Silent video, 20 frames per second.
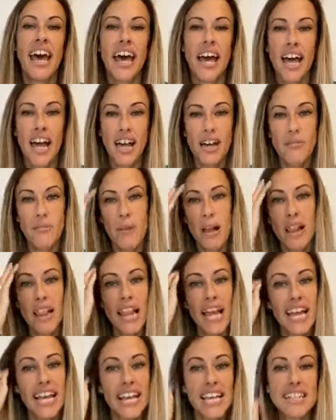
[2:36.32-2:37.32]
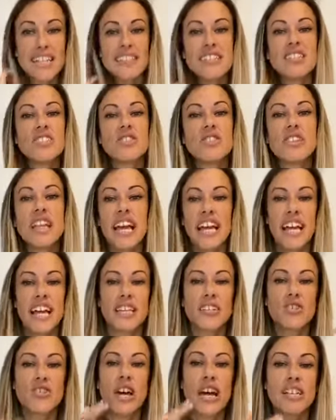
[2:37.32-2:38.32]
like
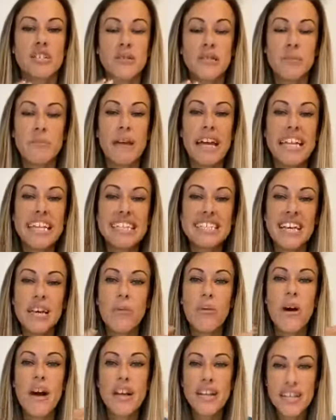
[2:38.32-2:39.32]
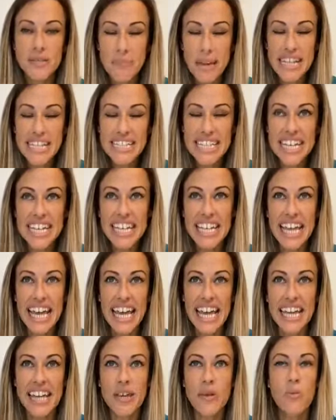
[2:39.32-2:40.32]
I tried to explain in day one,
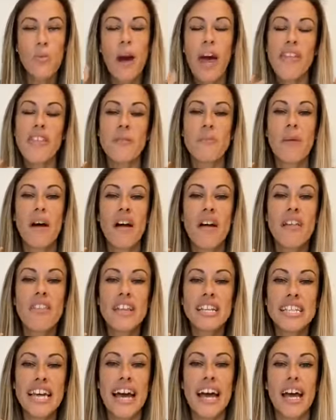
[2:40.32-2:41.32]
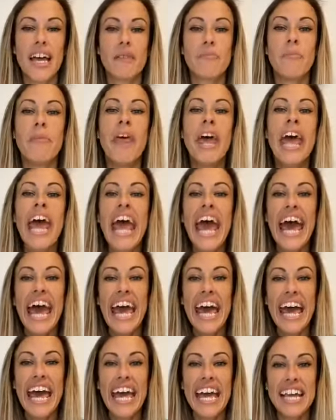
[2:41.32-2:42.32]
basically you wear them all the time,
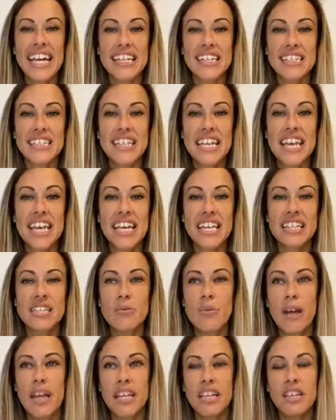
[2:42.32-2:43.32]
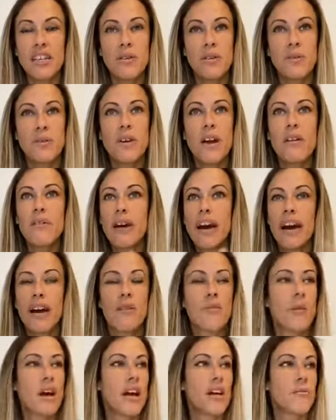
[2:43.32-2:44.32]
and it's when you go
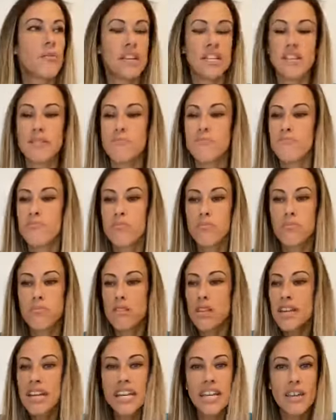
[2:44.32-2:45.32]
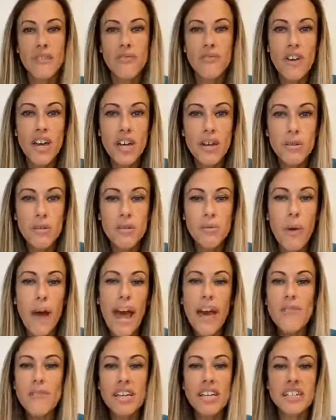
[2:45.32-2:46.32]
out, when you looking at your phone,
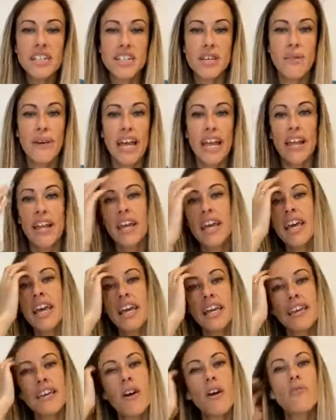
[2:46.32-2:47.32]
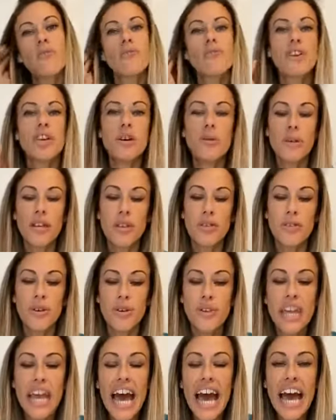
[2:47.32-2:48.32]
whatever you're doing, you're viewing
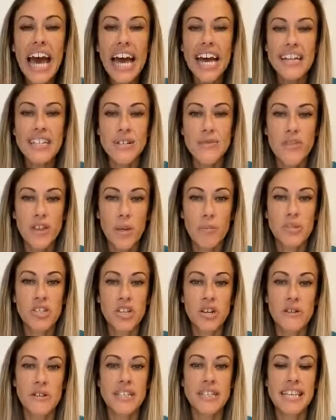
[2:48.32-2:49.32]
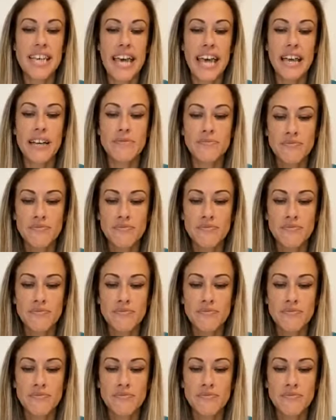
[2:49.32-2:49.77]
through the eyes of the opportunity.